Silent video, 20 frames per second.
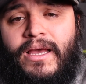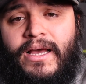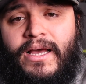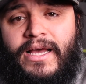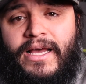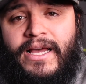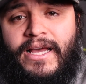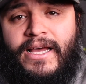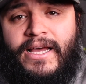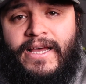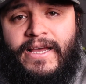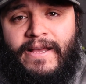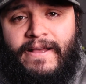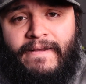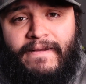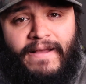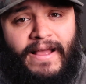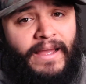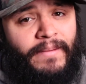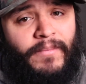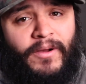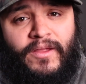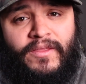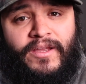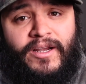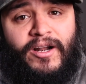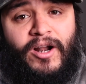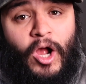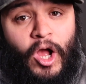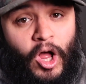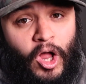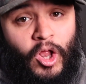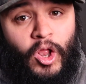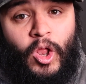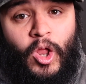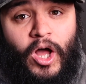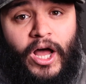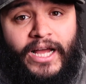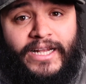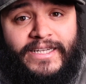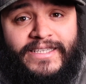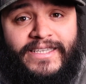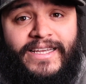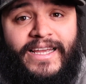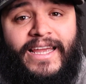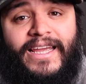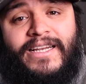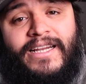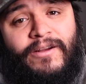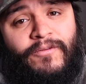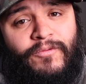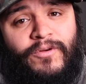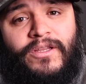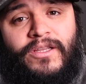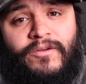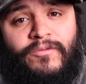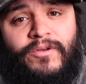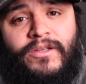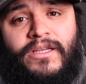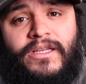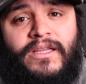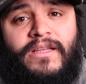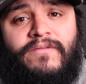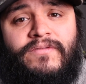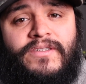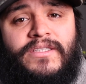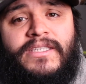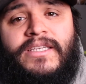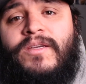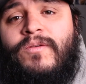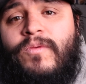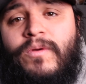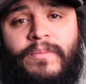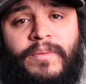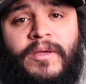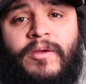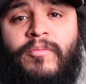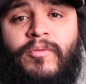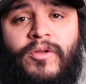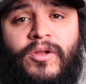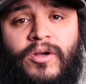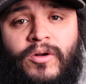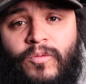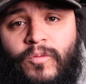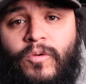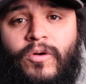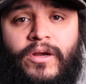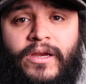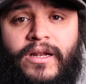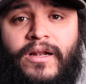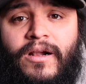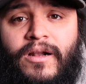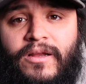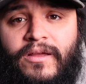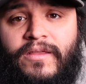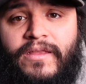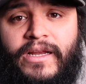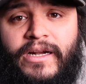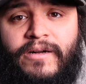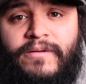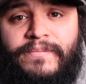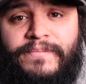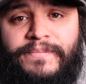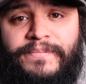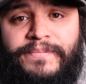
I'm on there a lot, and I really love to see what people are working on there.